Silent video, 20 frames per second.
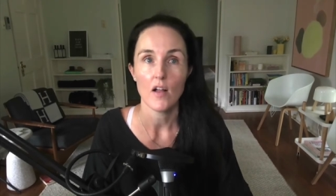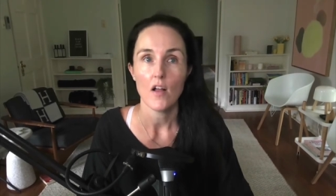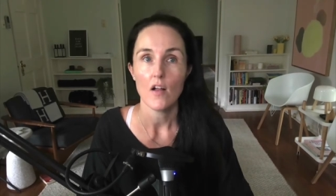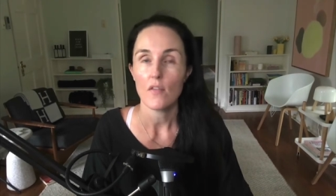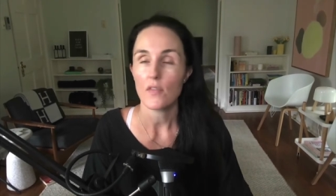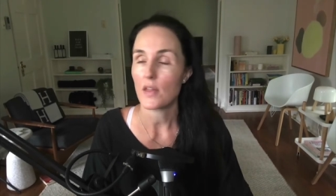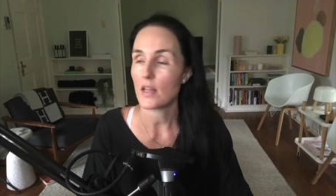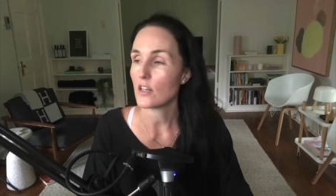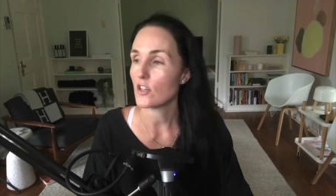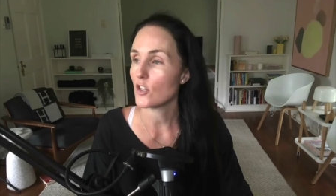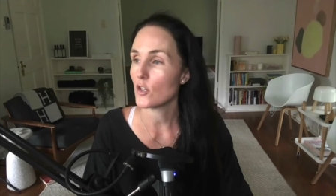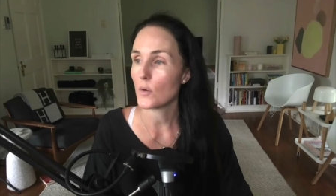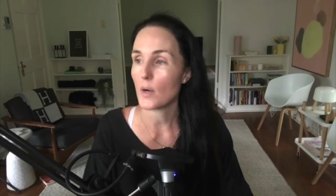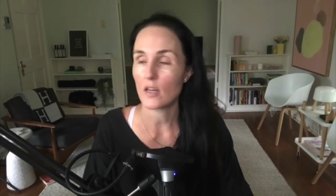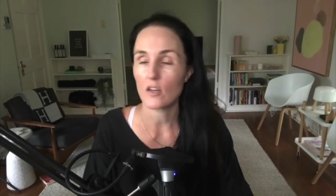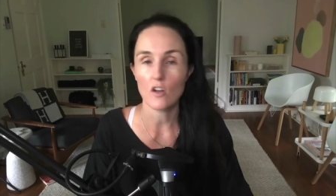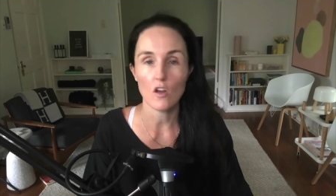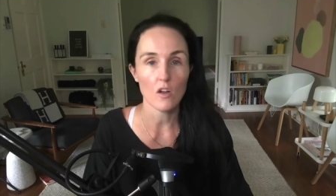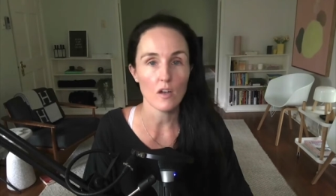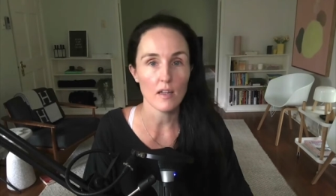then you are
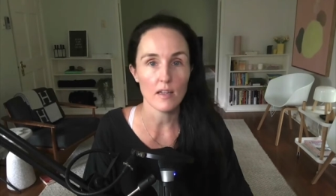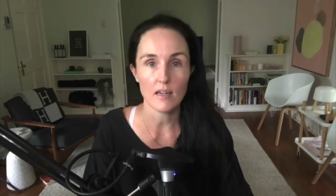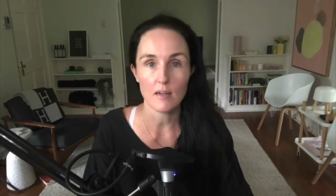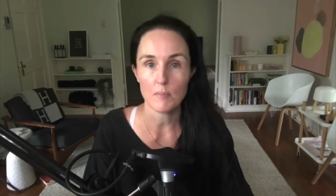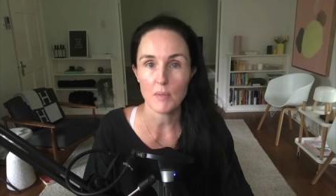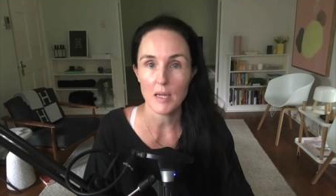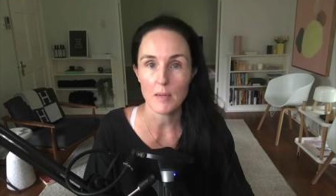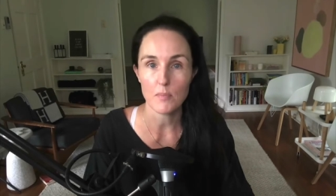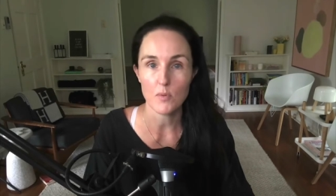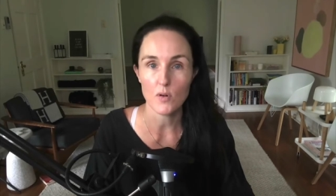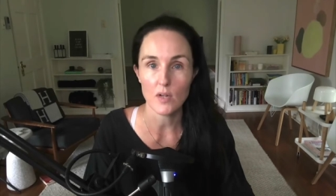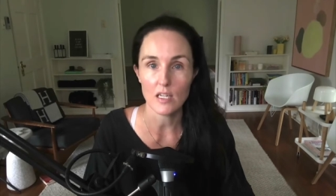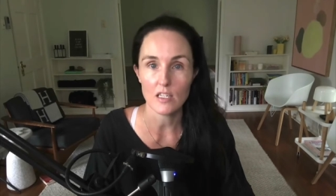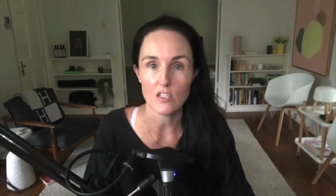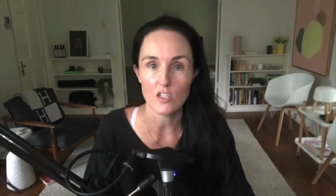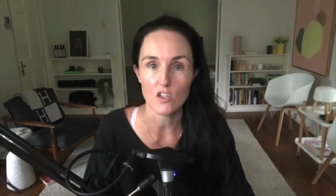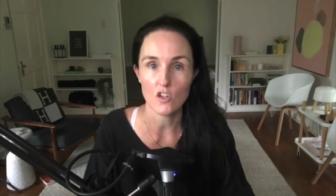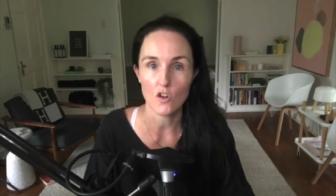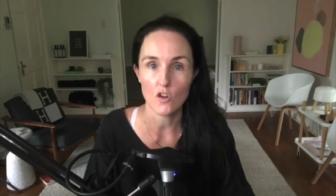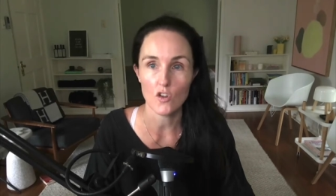not letting people get to
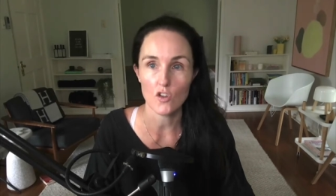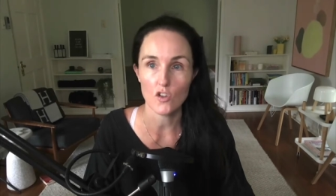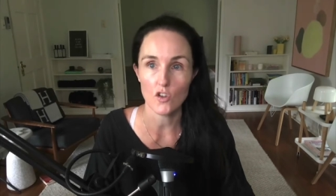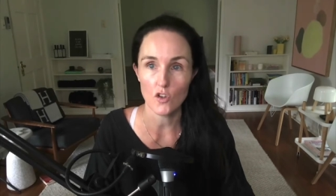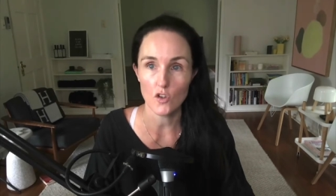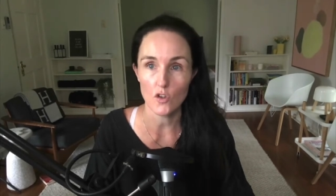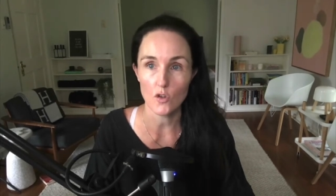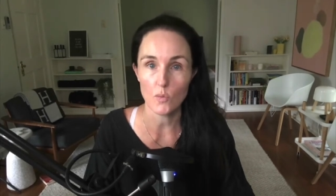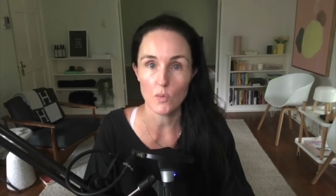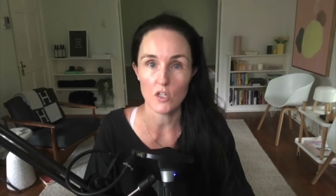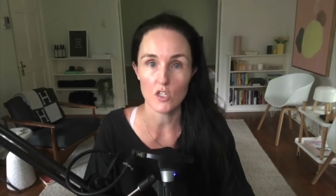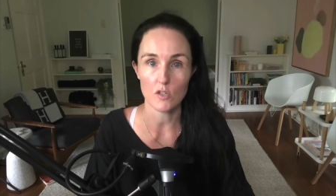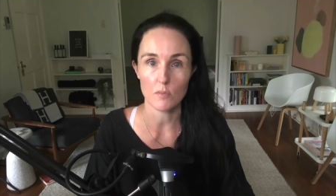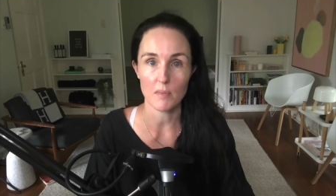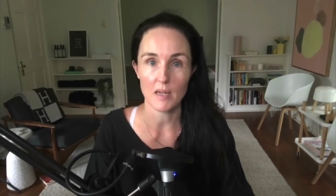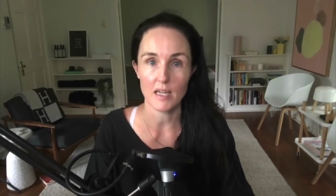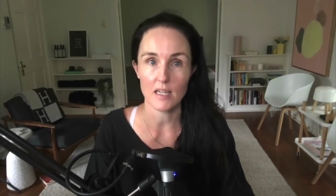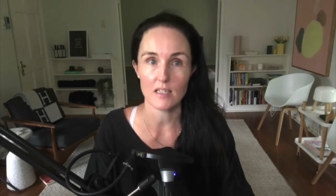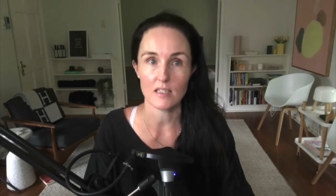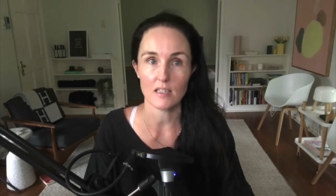know you, which
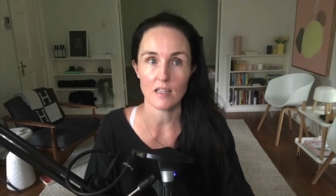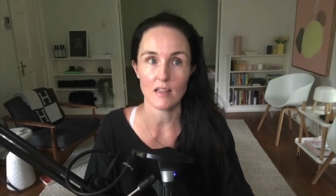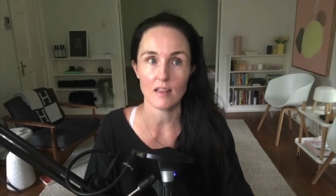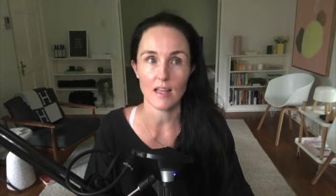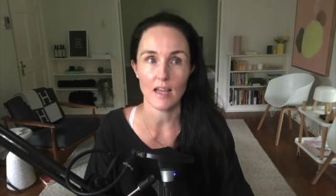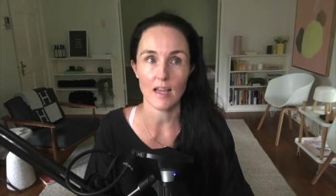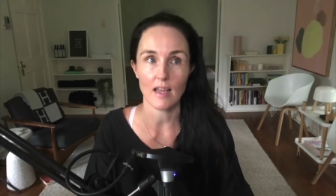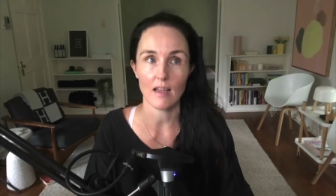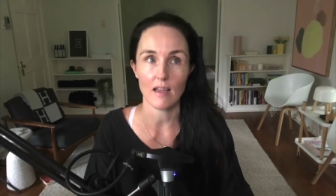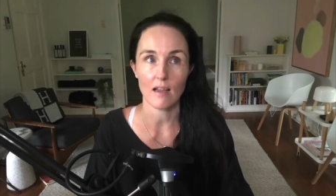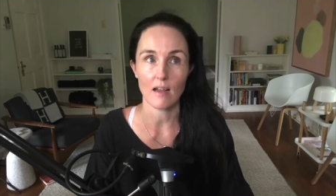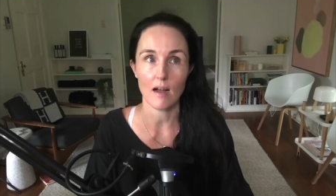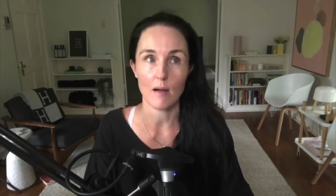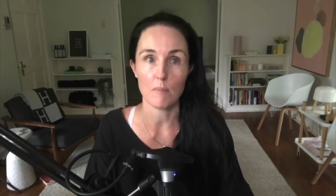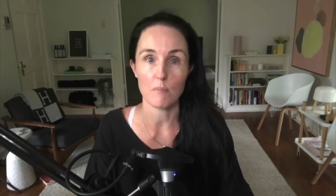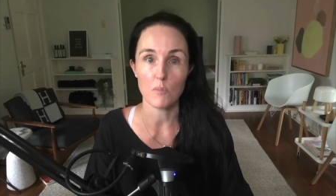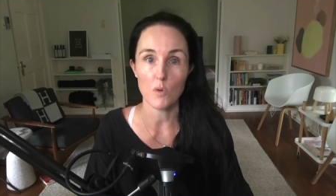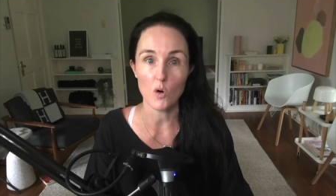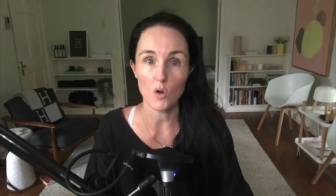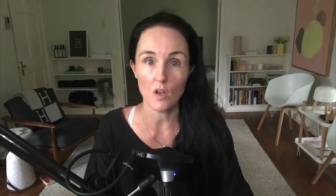means that they are
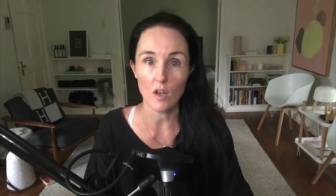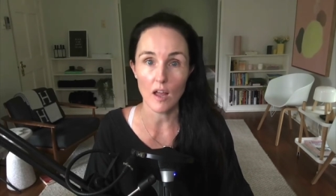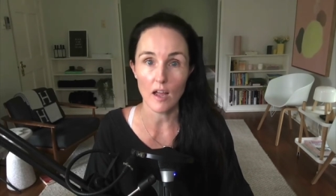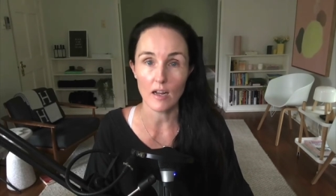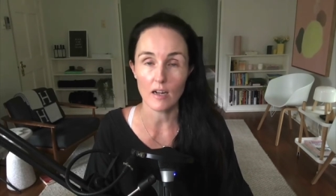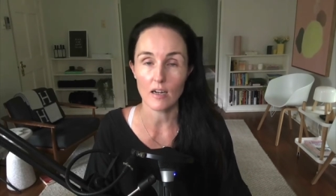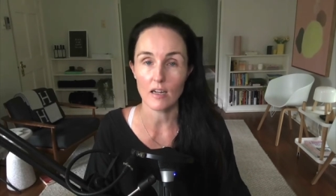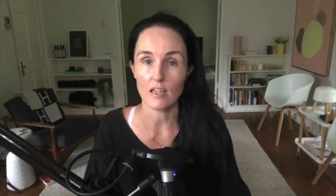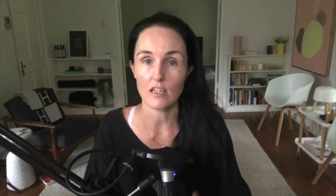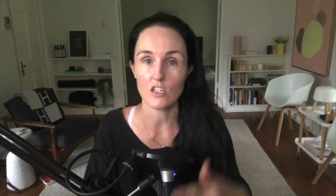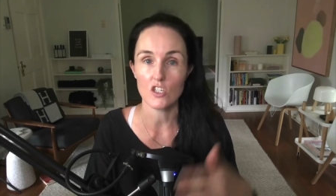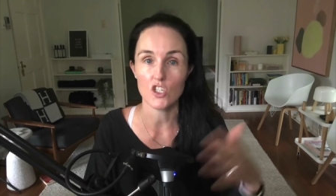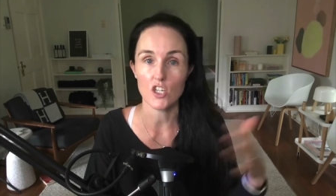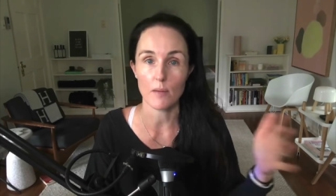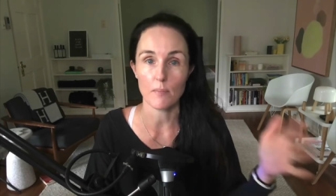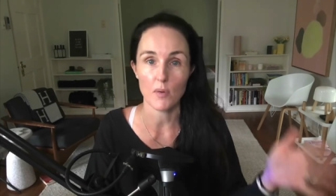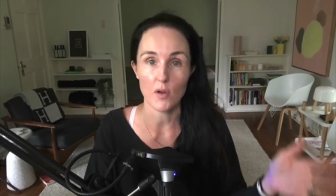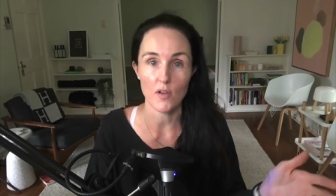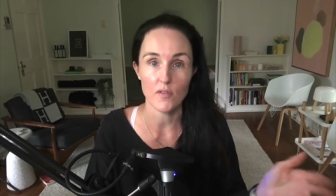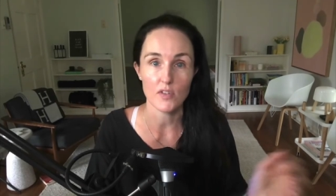more likely to jump
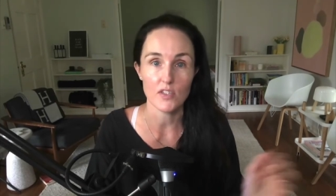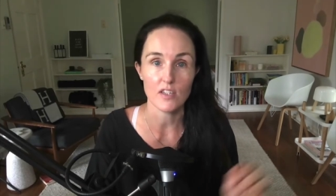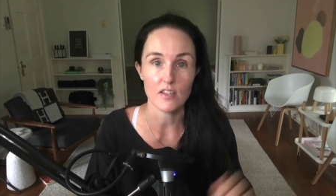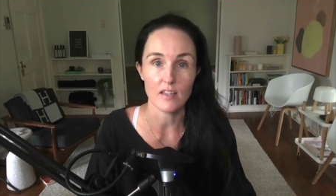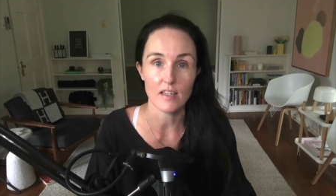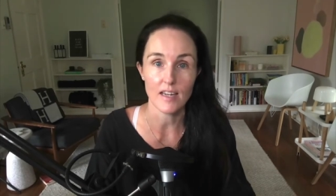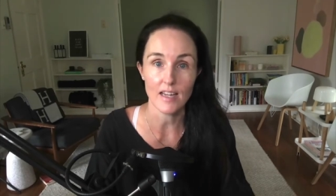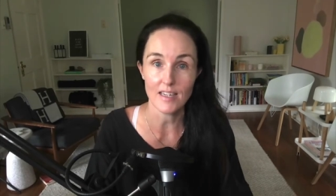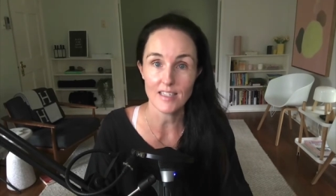over to the next